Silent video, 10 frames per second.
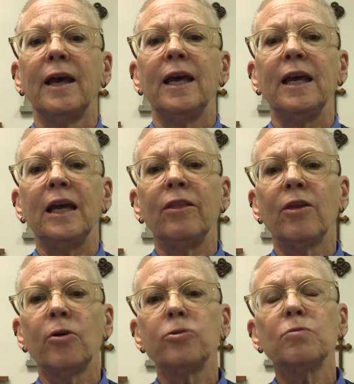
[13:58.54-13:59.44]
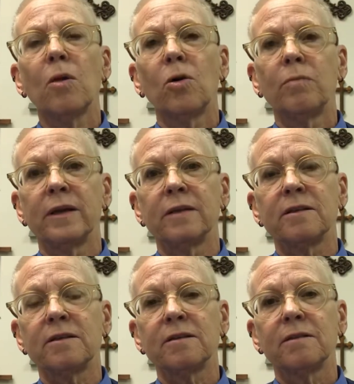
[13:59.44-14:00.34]
In those
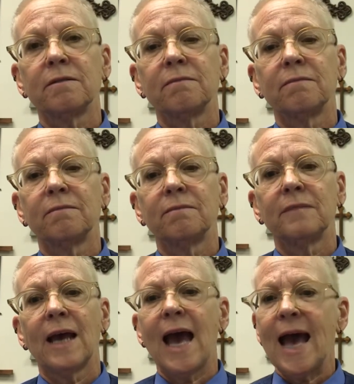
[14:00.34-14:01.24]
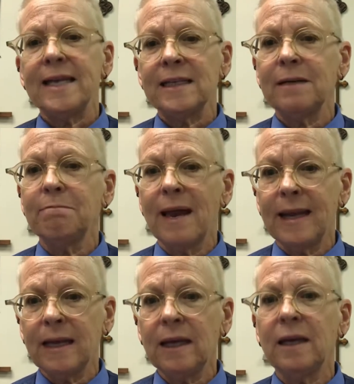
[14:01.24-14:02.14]
moments, and in
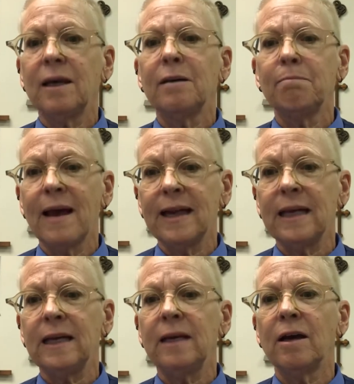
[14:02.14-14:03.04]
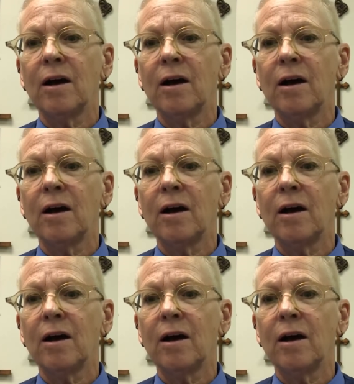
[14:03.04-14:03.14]
many, many